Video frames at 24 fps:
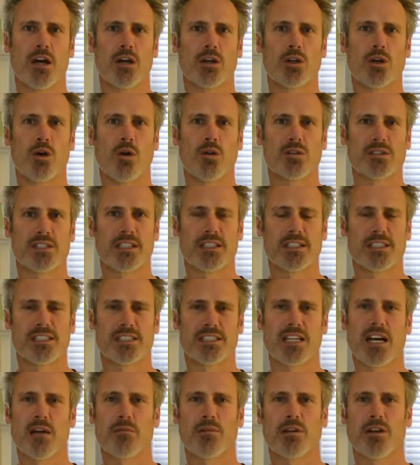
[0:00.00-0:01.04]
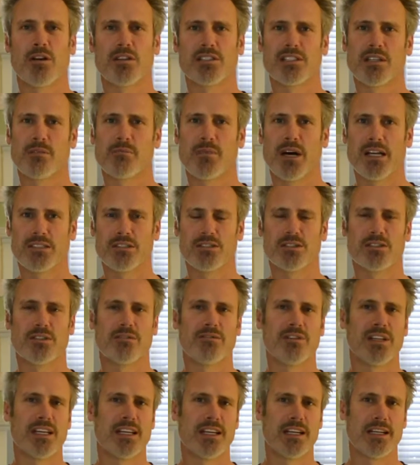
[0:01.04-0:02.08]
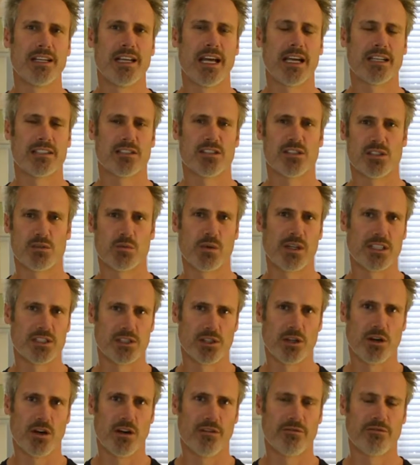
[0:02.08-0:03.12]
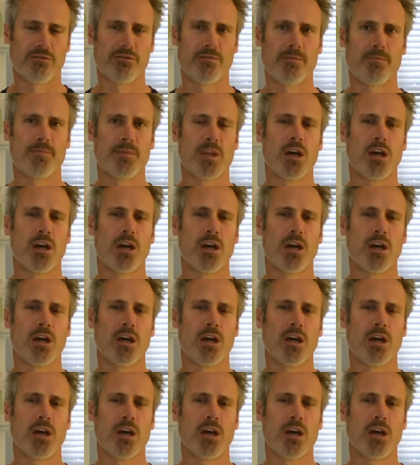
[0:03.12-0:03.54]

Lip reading: causing the stabilizing muscles of the inner neck to switch off.